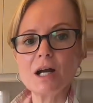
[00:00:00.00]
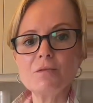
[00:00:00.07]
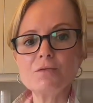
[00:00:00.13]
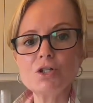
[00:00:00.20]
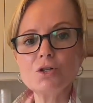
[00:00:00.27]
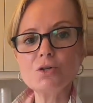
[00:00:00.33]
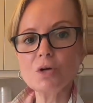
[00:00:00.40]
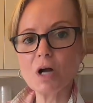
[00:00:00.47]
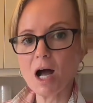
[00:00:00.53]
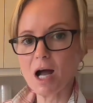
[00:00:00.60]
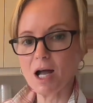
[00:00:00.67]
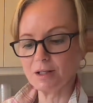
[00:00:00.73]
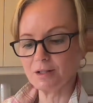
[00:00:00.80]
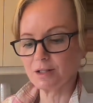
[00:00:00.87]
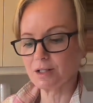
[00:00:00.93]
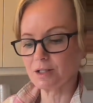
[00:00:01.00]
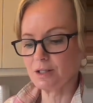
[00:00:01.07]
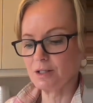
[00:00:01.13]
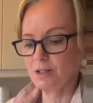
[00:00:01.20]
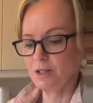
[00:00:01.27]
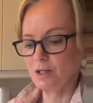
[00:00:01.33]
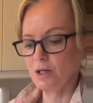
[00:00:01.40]
and I have two kinds.
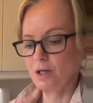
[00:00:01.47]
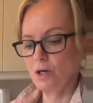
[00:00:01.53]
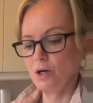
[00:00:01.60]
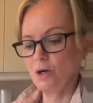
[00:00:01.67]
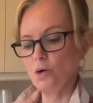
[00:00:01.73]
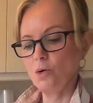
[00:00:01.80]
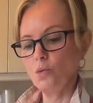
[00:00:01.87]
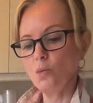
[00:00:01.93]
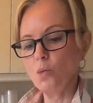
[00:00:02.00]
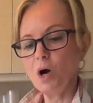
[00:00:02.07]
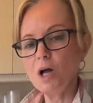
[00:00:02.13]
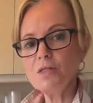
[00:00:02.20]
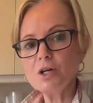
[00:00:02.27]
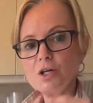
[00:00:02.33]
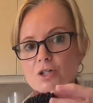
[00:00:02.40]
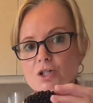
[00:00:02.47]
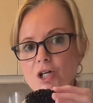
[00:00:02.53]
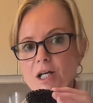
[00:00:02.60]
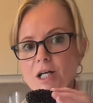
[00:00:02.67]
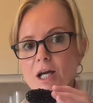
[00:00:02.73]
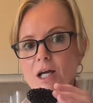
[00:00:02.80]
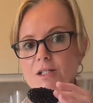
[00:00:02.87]
One that are
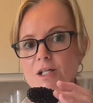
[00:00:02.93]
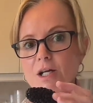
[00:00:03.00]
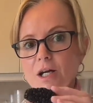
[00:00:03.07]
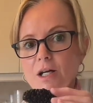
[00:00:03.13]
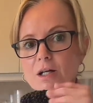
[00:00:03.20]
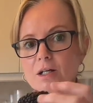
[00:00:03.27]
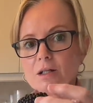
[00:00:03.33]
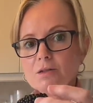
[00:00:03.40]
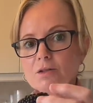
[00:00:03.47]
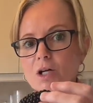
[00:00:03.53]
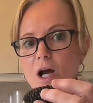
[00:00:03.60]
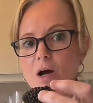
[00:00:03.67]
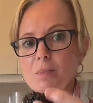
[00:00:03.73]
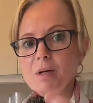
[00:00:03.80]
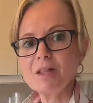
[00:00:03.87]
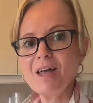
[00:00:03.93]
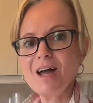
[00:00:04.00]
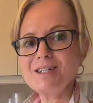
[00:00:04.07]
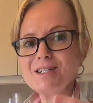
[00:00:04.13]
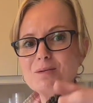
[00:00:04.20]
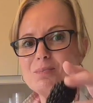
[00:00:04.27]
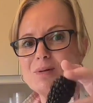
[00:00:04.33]
gigantic. Look at how big
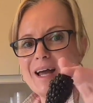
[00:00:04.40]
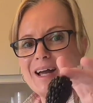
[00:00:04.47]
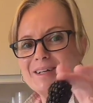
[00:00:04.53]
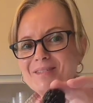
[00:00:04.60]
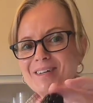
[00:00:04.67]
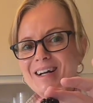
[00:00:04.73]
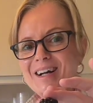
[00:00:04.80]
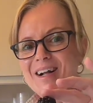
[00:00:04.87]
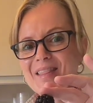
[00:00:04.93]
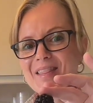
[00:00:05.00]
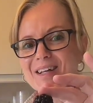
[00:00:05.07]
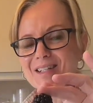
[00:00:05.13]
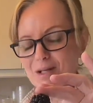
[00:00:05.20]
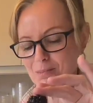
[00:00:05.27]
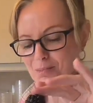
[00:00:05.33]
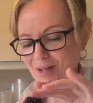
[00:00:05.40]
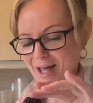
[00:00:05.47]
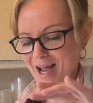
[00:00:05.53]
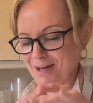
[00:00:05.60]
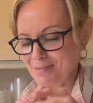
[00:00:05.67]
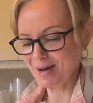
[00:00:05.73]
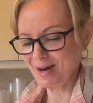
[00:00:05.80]
that's a
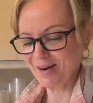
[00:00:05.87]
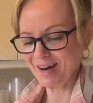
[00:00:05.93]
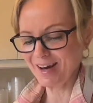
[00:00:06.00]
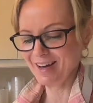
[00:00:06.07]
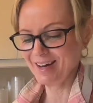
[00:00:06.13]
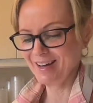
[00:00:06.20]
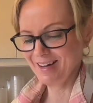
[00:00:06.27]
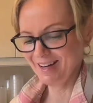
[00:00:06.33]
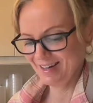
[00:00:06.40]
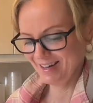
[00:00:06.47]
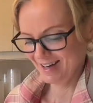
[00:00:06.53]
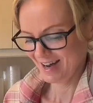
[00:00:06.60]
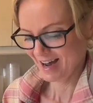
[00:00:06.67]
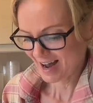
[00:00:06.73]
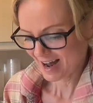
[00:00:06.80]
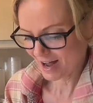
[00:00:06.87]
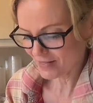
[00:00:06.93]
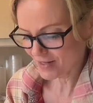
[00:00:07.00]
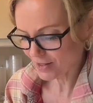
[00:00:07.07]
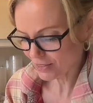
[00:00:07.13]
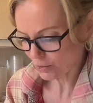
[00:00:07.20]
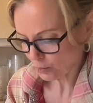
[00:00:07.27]
blackberry.
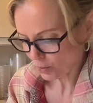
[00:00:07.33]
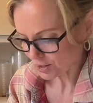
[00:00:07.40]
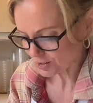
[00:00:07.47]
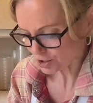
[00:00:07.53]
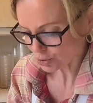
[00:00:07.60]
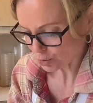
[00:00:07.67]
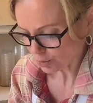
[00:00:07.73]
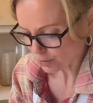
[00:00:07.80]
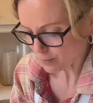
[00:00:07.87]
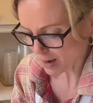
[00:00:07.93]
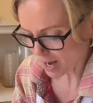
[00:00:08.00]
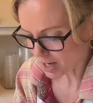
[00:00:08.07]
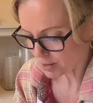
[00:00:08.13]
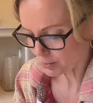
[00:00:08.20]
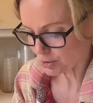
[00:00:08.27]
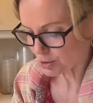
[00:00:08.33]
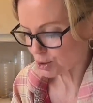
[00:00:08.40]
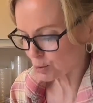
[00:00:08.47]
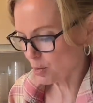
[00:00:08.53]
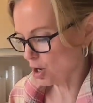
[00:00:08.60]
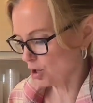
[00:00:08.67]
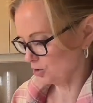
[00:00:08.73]
And then the ones toward the bottom are
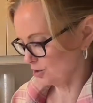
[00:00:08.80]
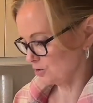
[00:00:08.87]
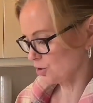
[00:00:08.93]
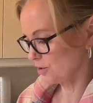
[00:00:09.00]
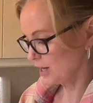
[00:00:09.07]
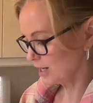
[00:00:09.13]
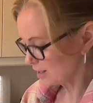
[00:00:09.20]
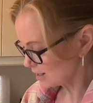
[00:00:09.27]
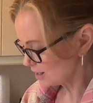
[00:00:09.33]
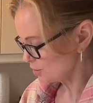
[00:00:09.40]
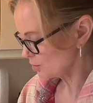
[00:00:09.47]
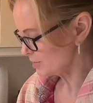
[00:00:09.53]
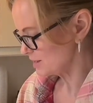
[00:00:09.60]
smaller. So they can either